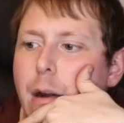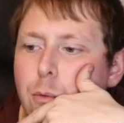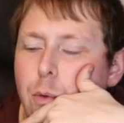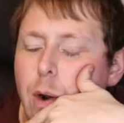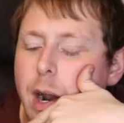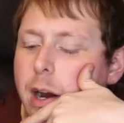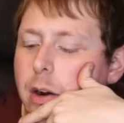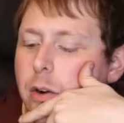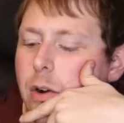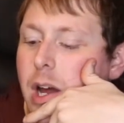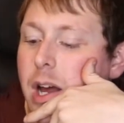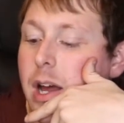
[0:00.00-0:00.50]

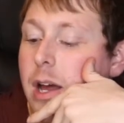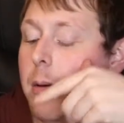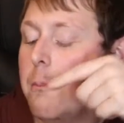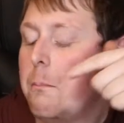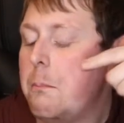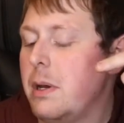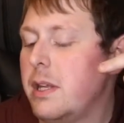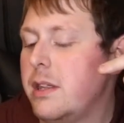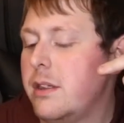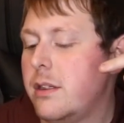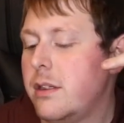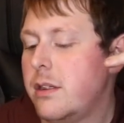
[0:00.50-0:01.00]
route,
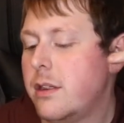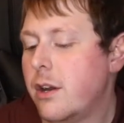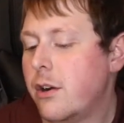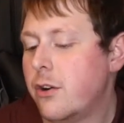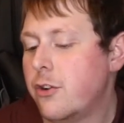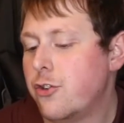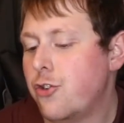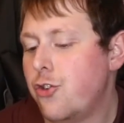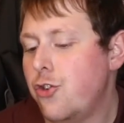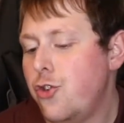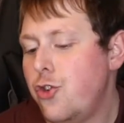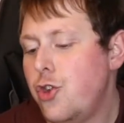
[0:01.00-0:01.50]
but
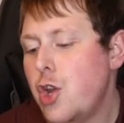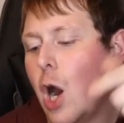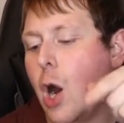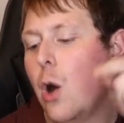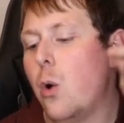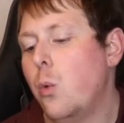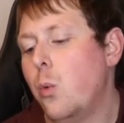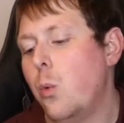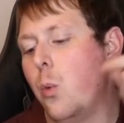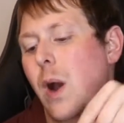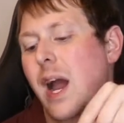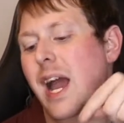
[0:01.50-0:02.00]
there's
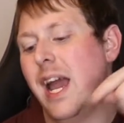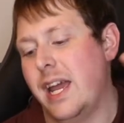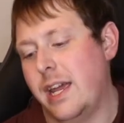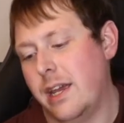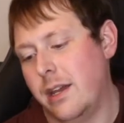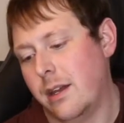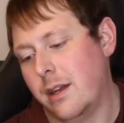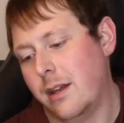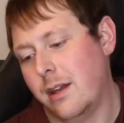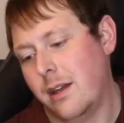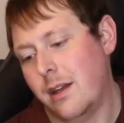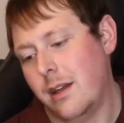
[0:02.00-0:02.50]
no
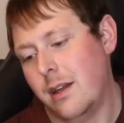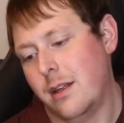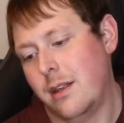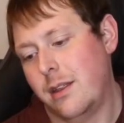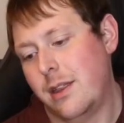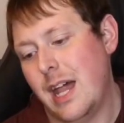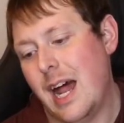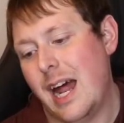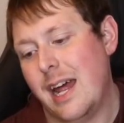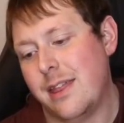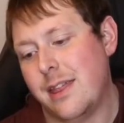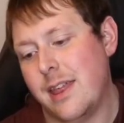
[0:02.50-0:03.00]
way
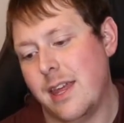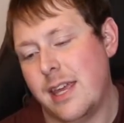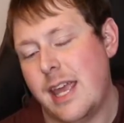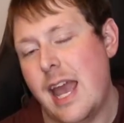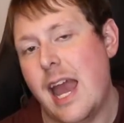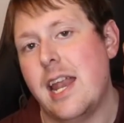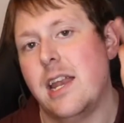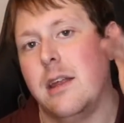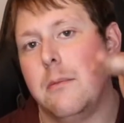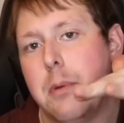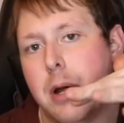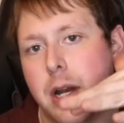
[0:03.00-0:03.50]
that I think
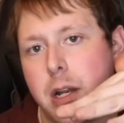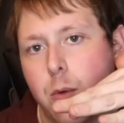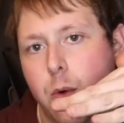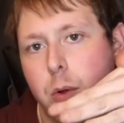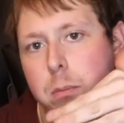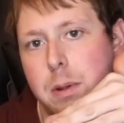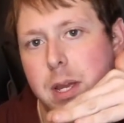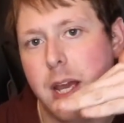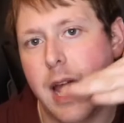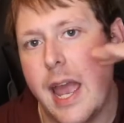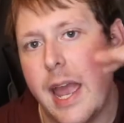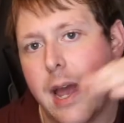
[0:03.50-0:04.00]
anybody
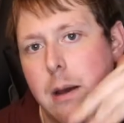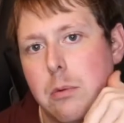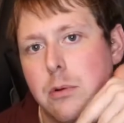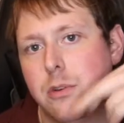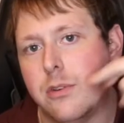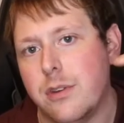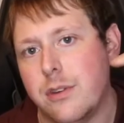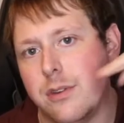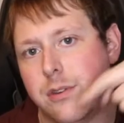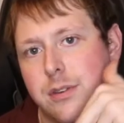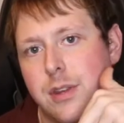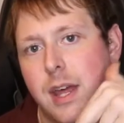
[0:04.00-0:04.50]
would be able
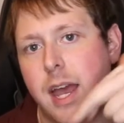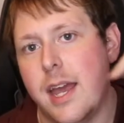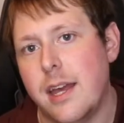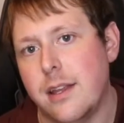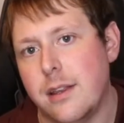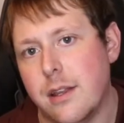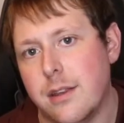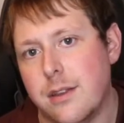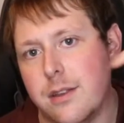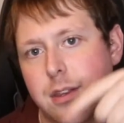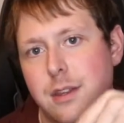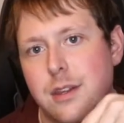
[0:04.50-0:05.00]
to say
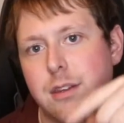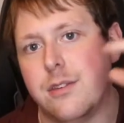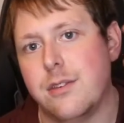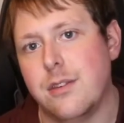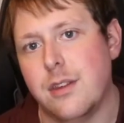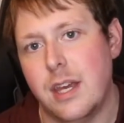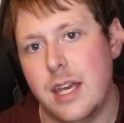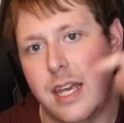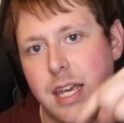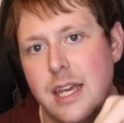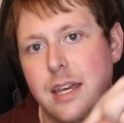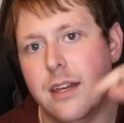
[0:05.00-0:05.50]
that this
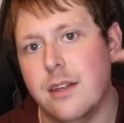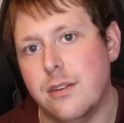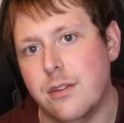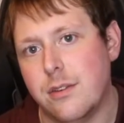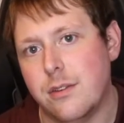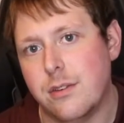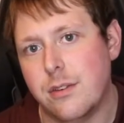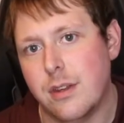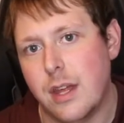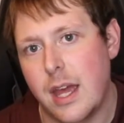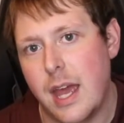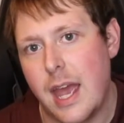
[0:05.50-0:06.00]

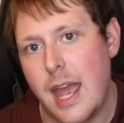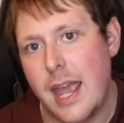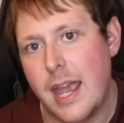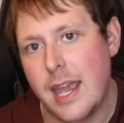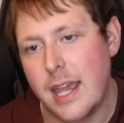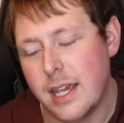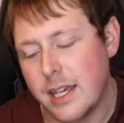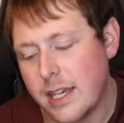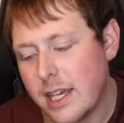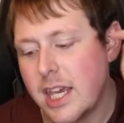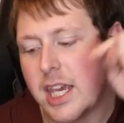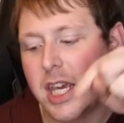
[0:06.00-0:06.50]
is
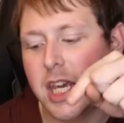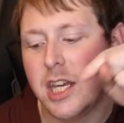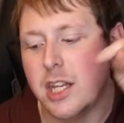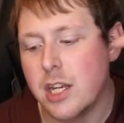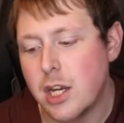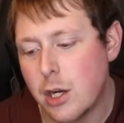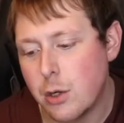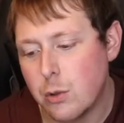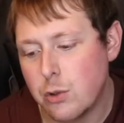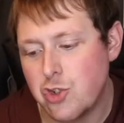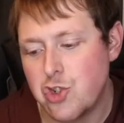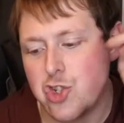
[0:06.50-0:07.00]
a
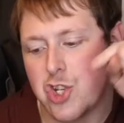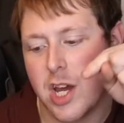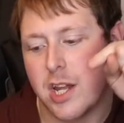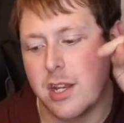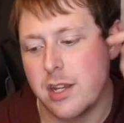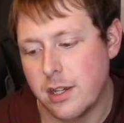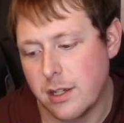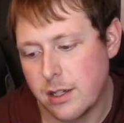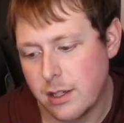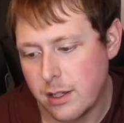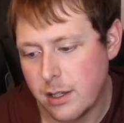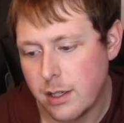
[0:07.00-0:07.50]

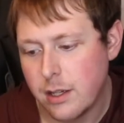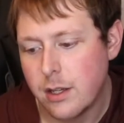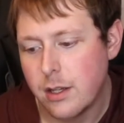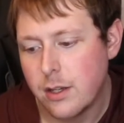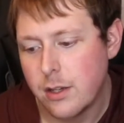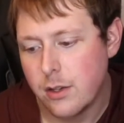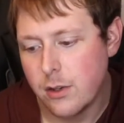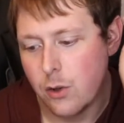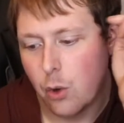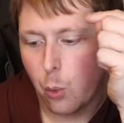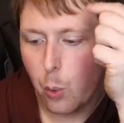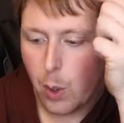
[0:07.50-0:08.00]
ketogenic
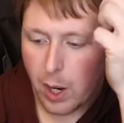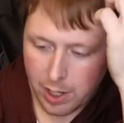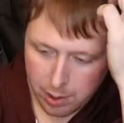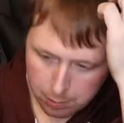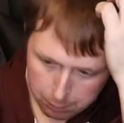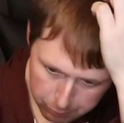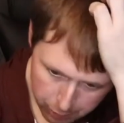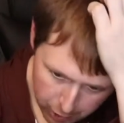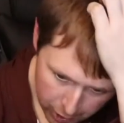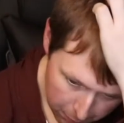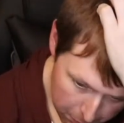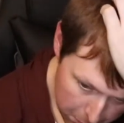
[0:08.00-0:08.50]
Hawaiian
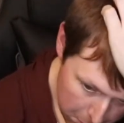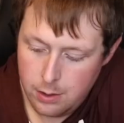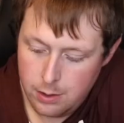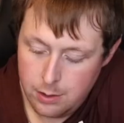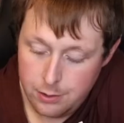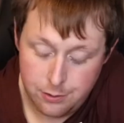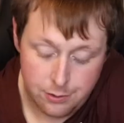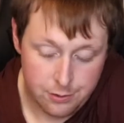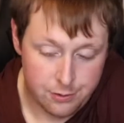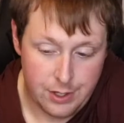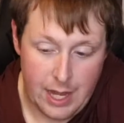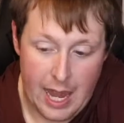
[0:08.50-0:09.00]
bread.
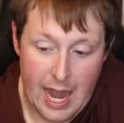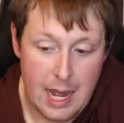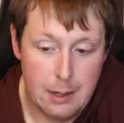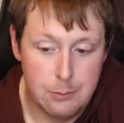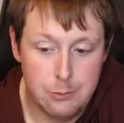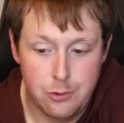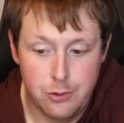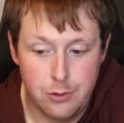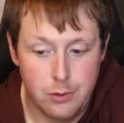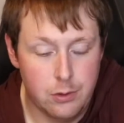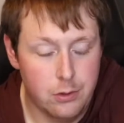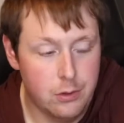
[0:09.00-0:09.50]
It's just
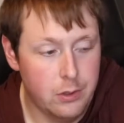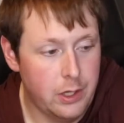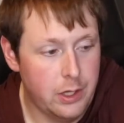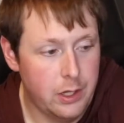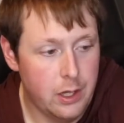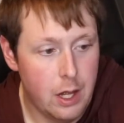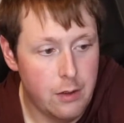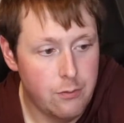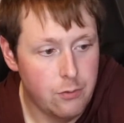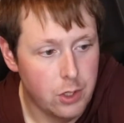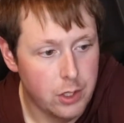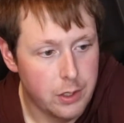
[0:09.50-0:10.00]
absolutely
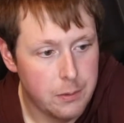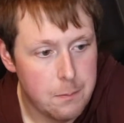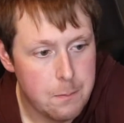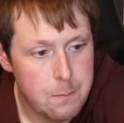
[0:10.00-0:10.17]
lovely.